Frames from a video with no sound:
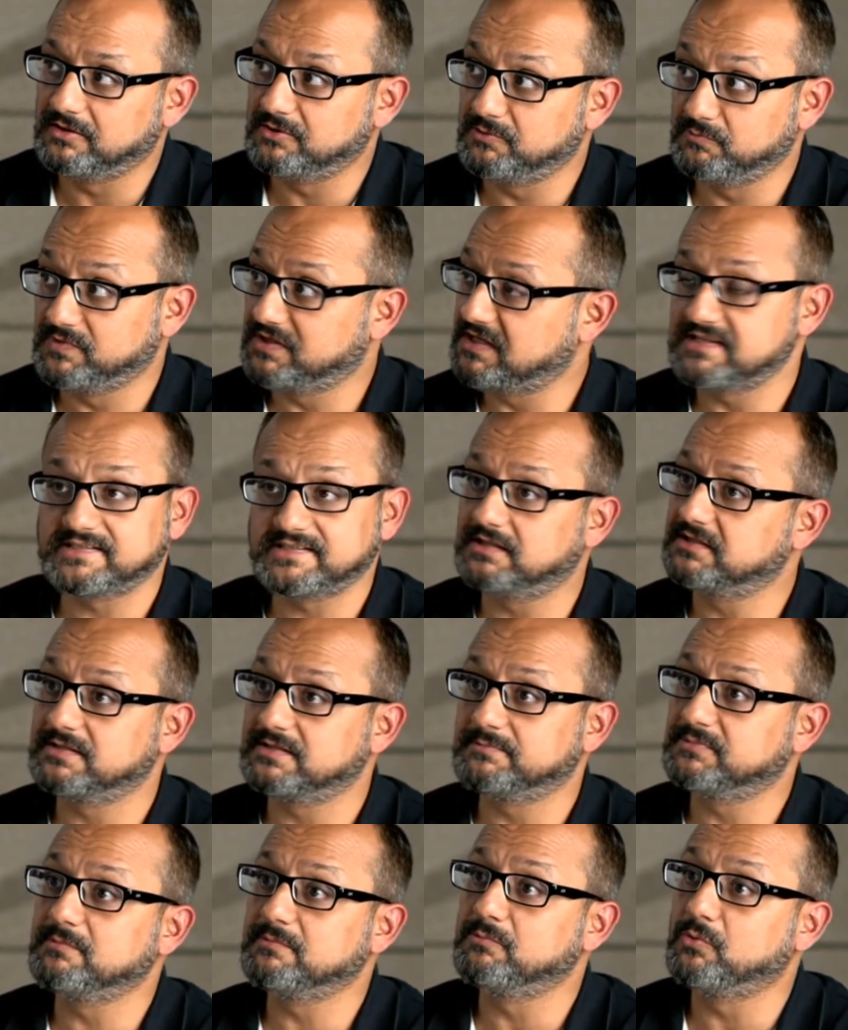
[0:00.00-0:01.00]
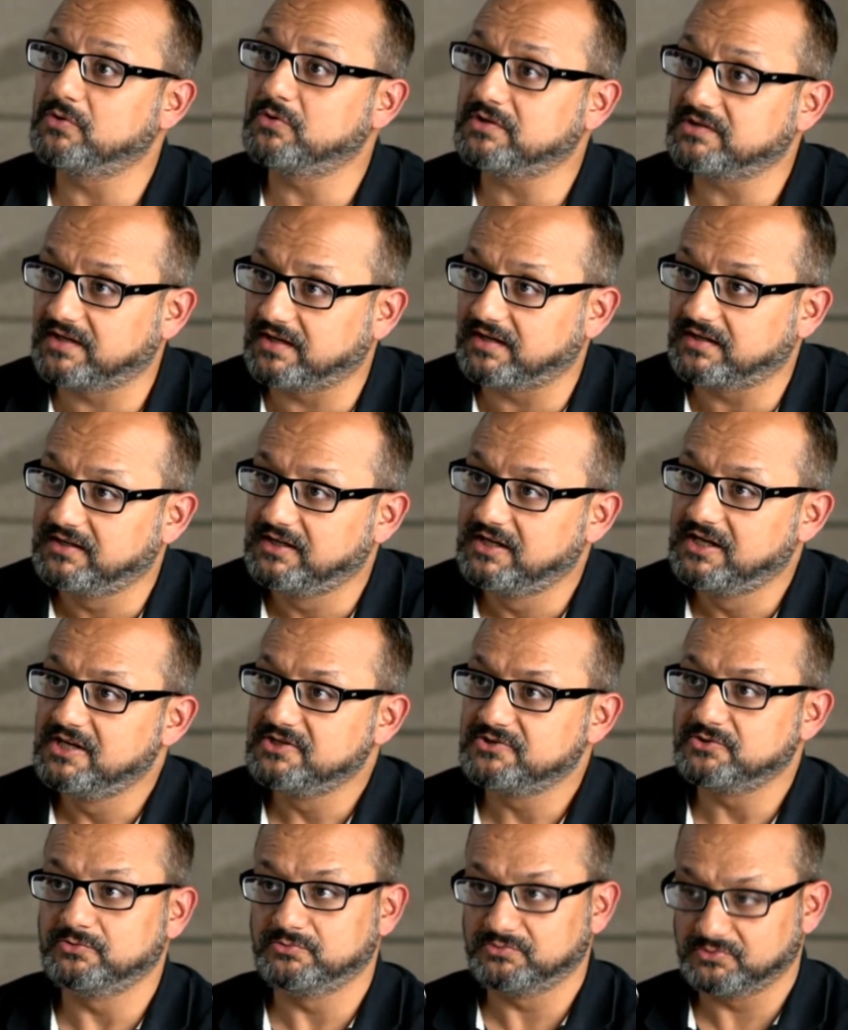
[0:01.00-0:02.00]
We can sell something more there.
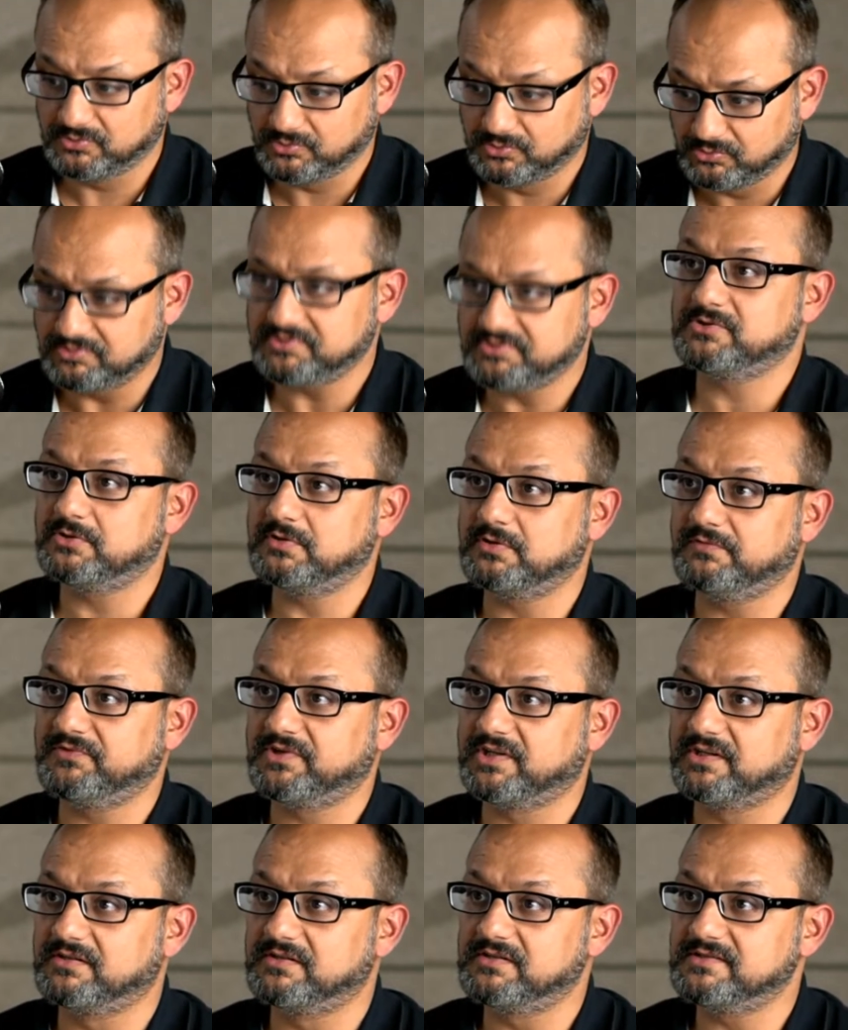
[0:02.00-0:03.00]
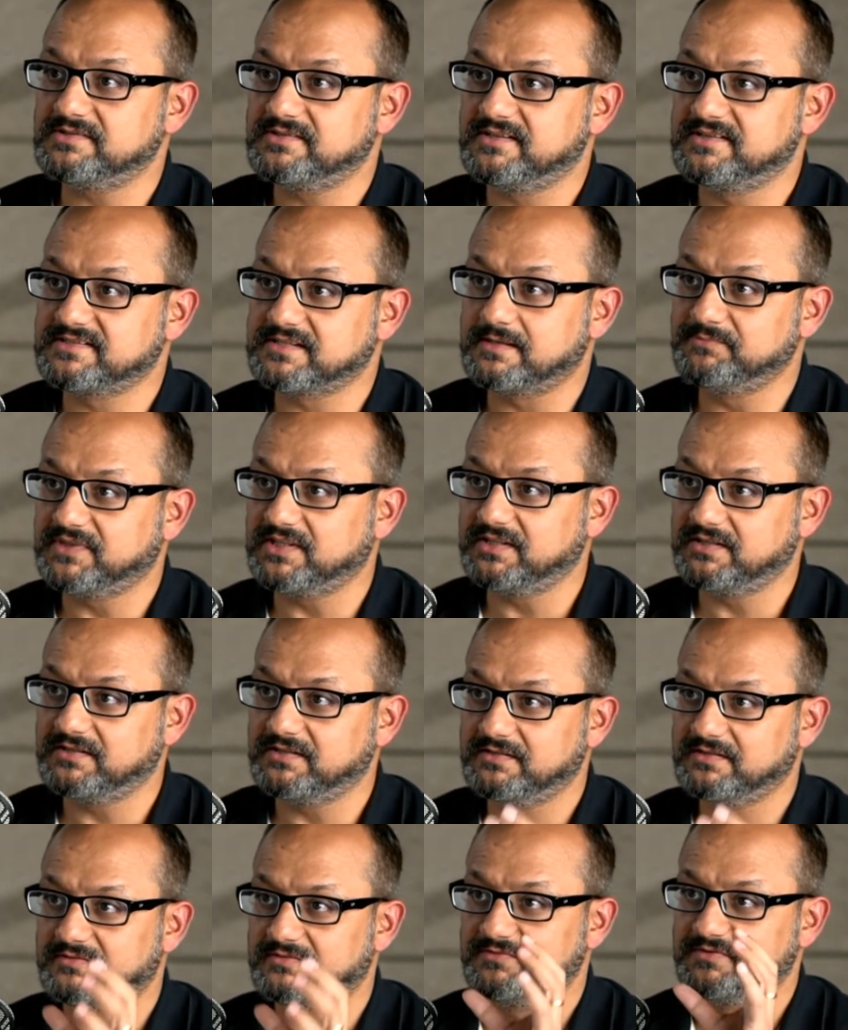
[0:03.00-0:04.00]
So those sort of triggers is something
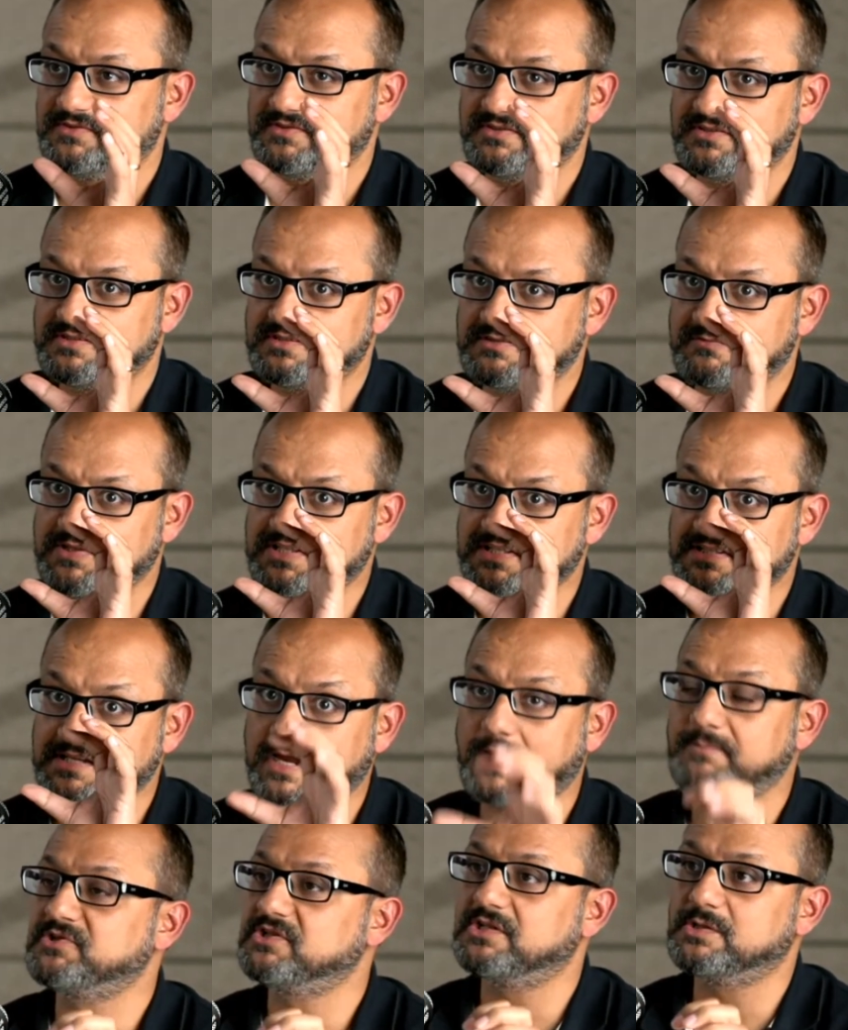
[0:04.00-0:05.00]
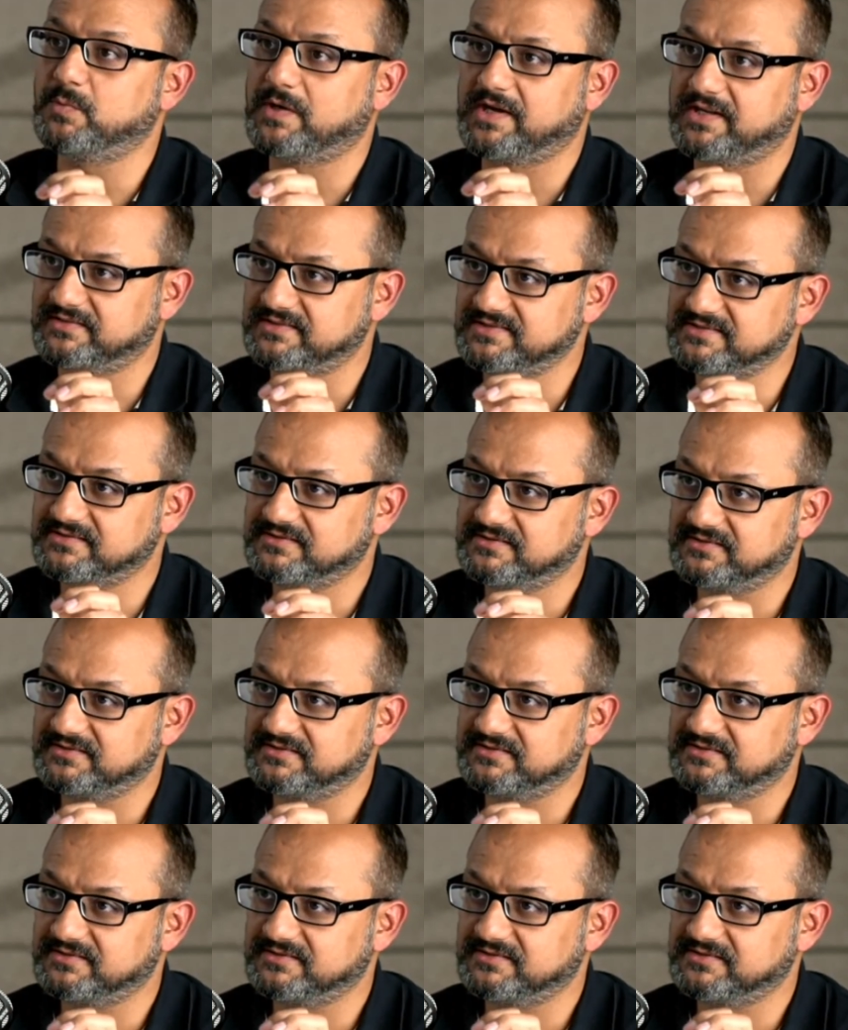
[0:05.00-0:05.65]
which is captured via this